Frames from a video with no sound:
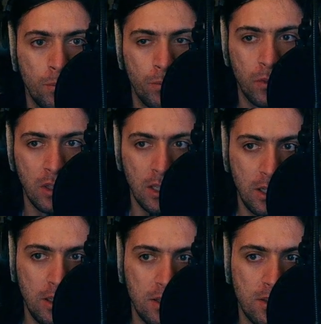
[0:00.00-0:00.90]

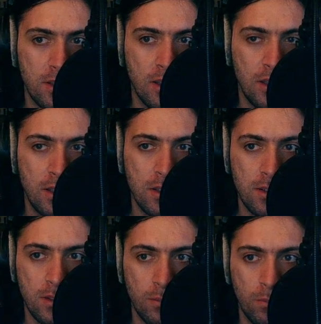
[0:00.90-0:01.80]
Nice,
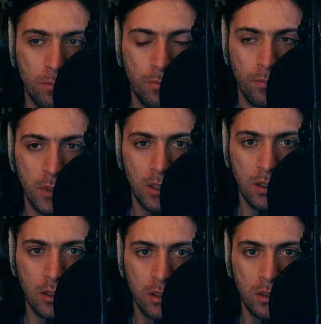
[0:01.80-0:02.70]
nice.
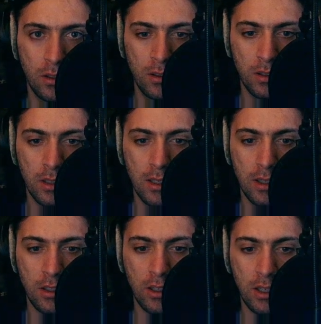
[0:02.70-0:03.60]

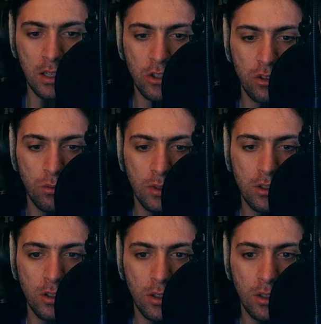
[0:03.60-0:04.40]
Yeah, I should really call